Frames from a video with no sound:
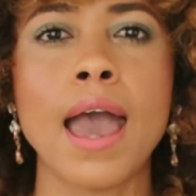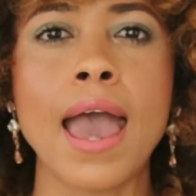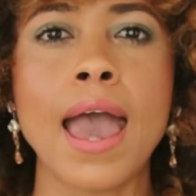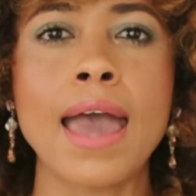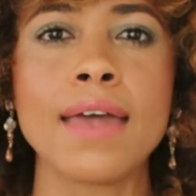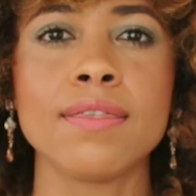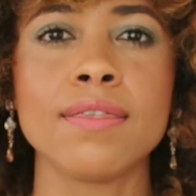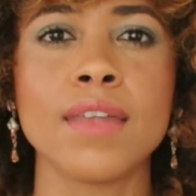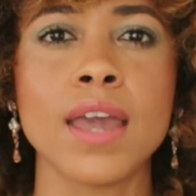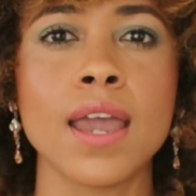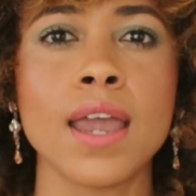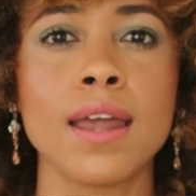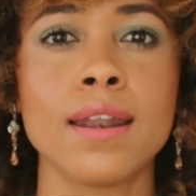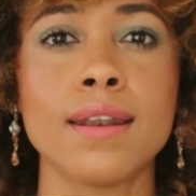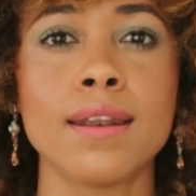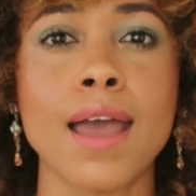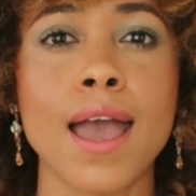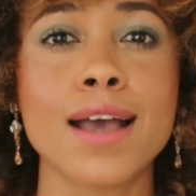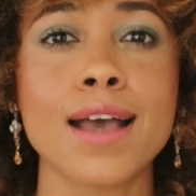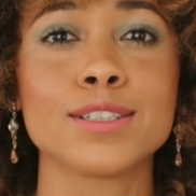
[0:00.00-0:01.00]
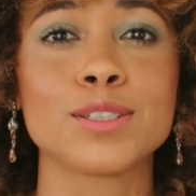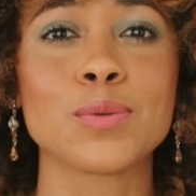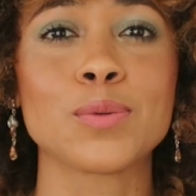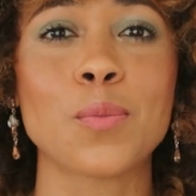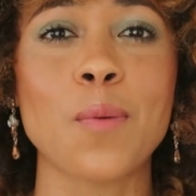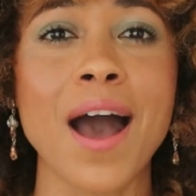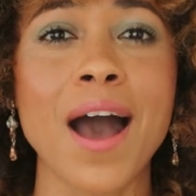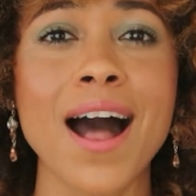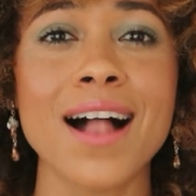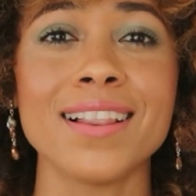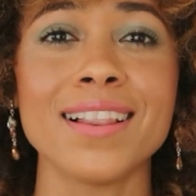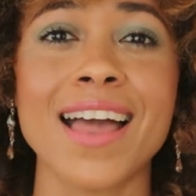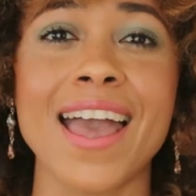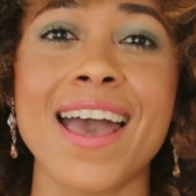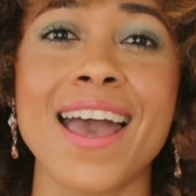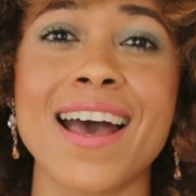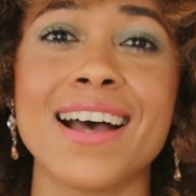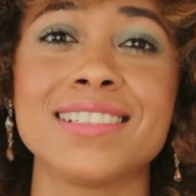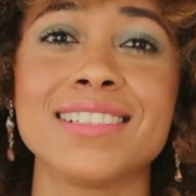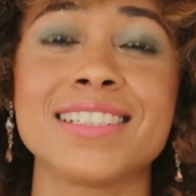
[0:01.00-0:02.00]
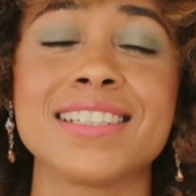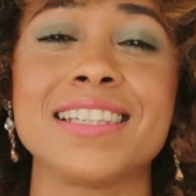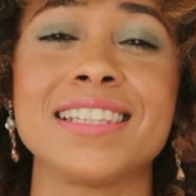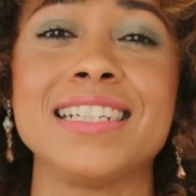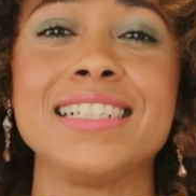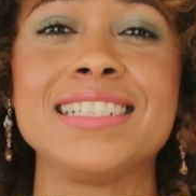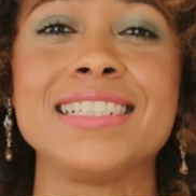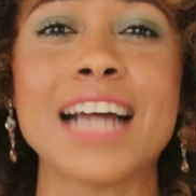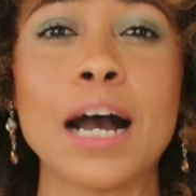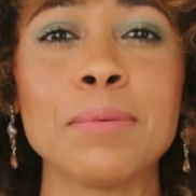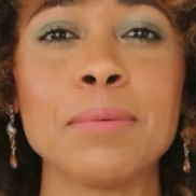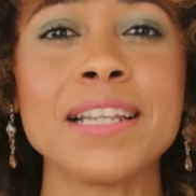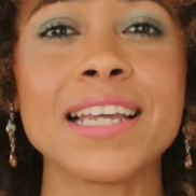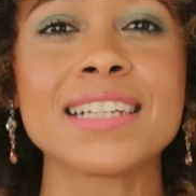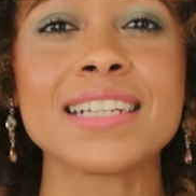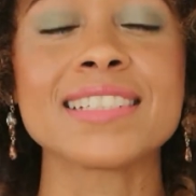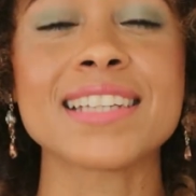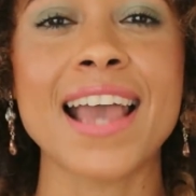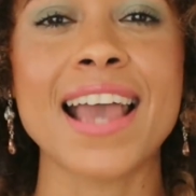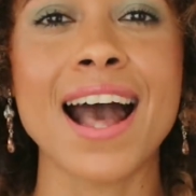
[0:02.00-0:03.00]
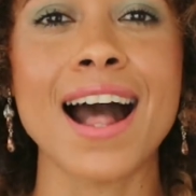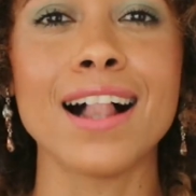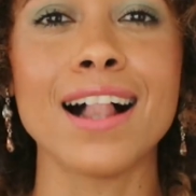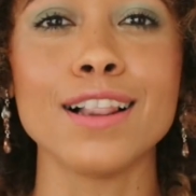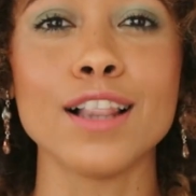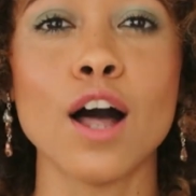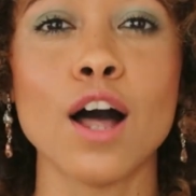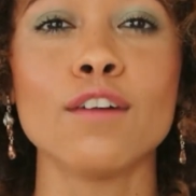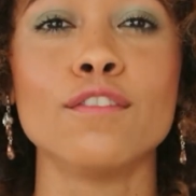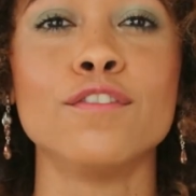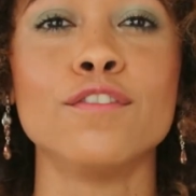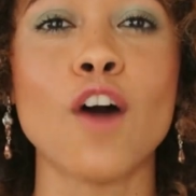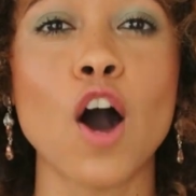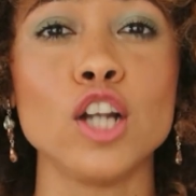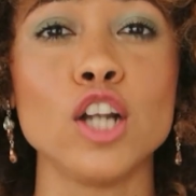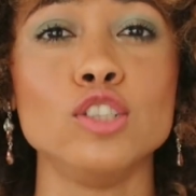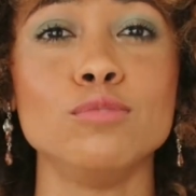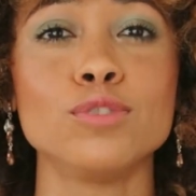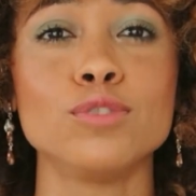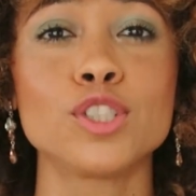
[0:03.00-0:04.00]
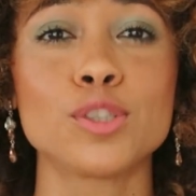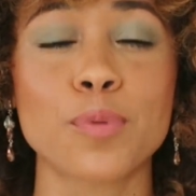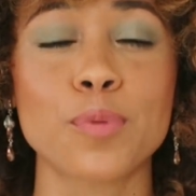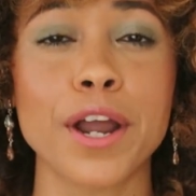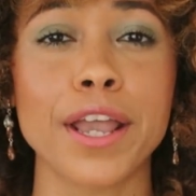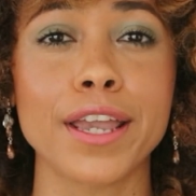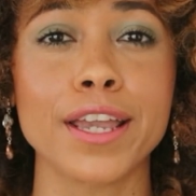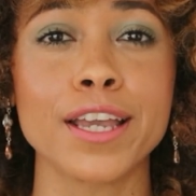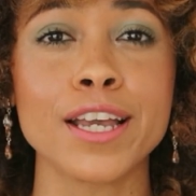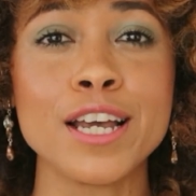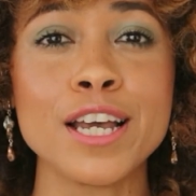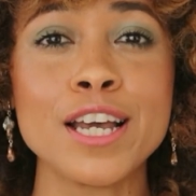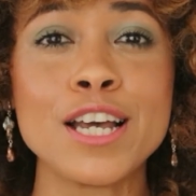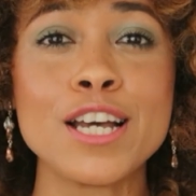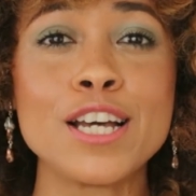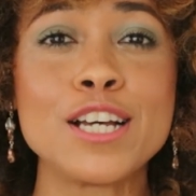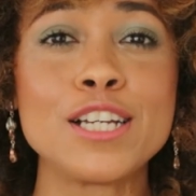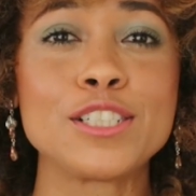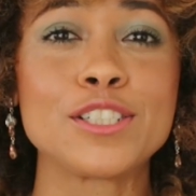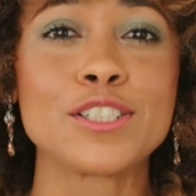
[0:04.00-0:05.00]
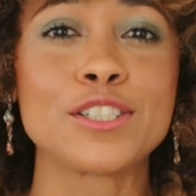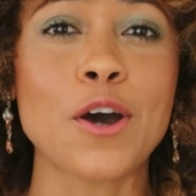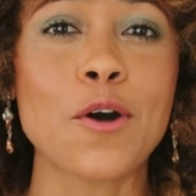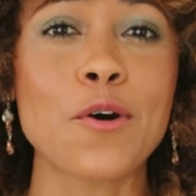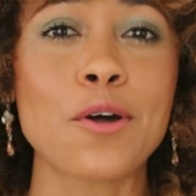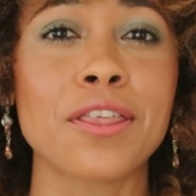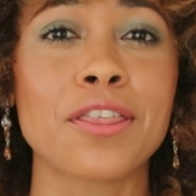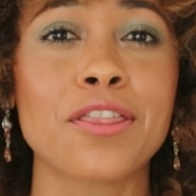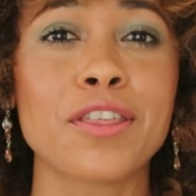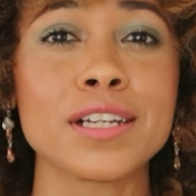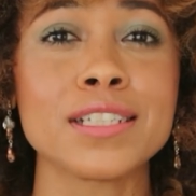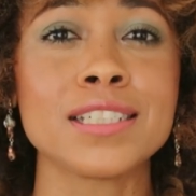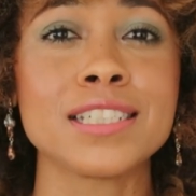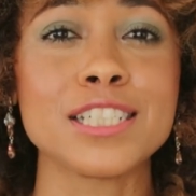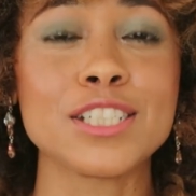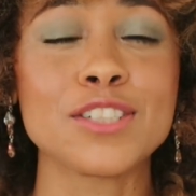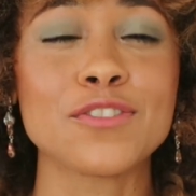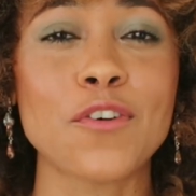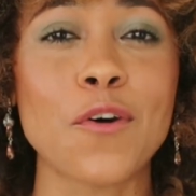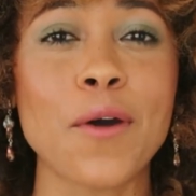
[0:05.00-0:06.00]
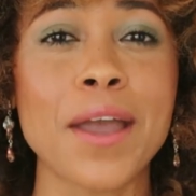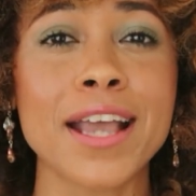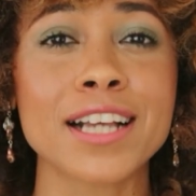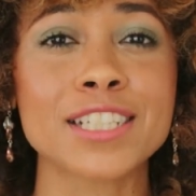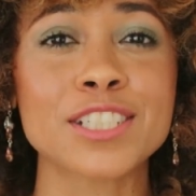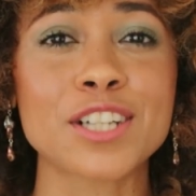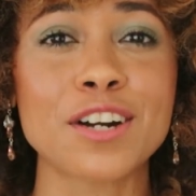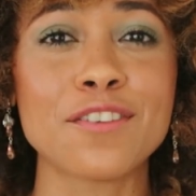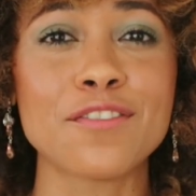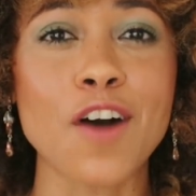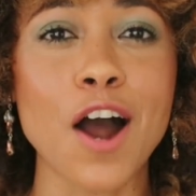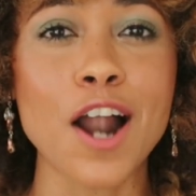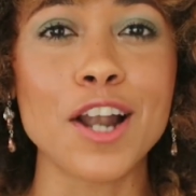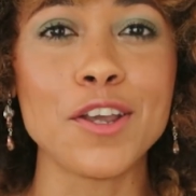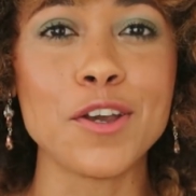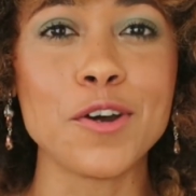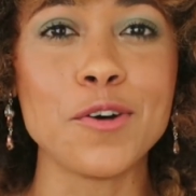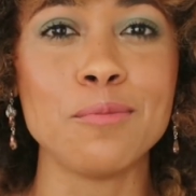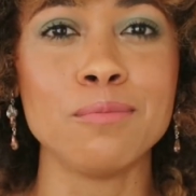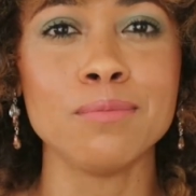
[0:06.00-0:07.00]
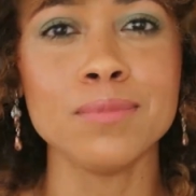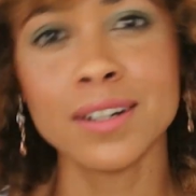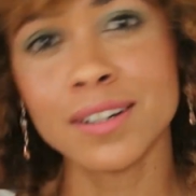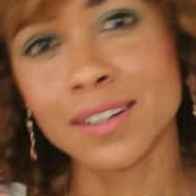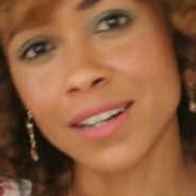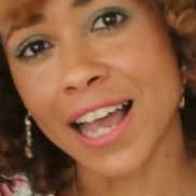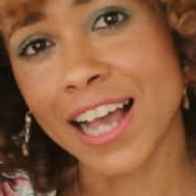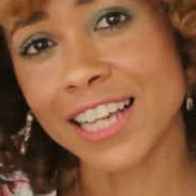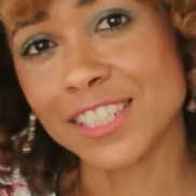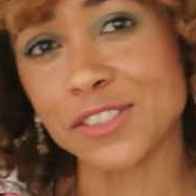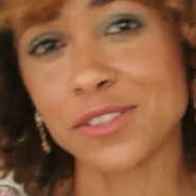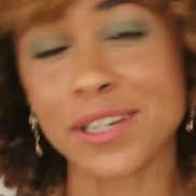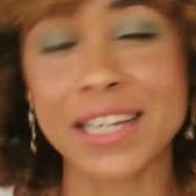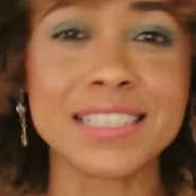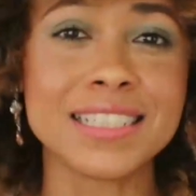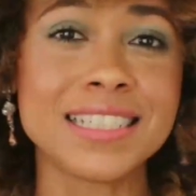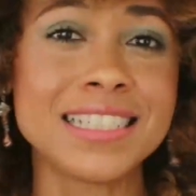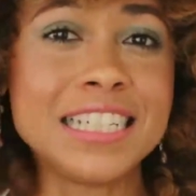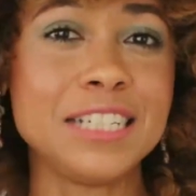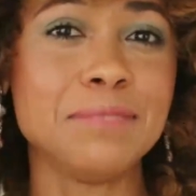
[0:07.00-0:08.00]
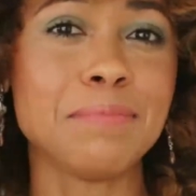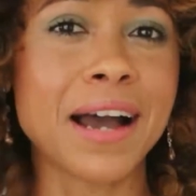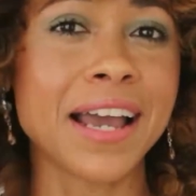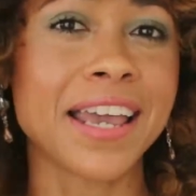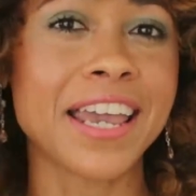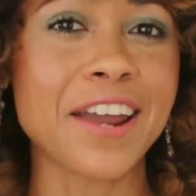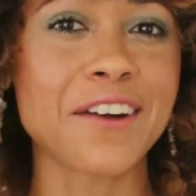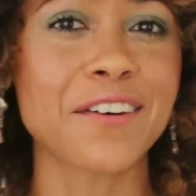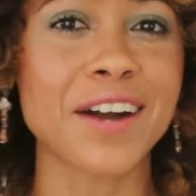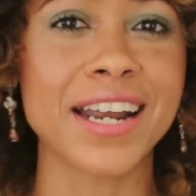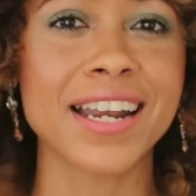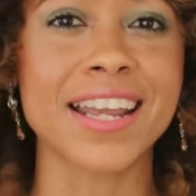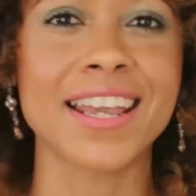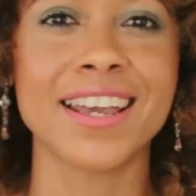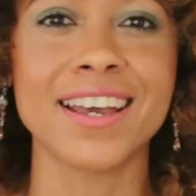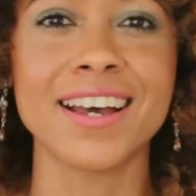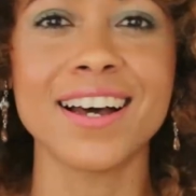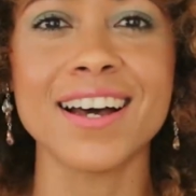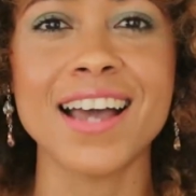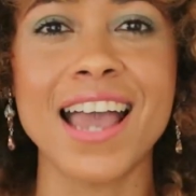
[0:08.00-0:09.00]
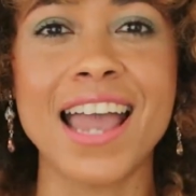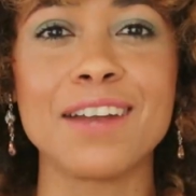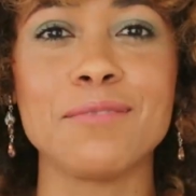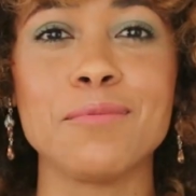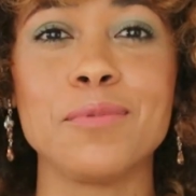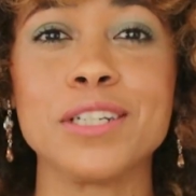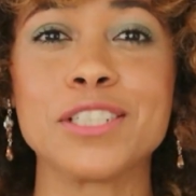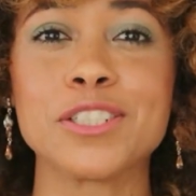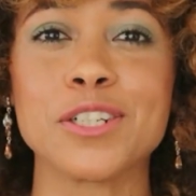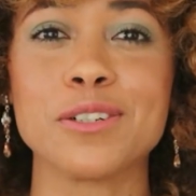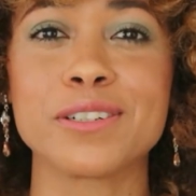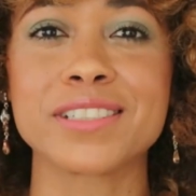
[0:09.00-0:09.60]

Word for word: And then as well as the double XL volume spray so this is for extra volume as you can see my hair right here and which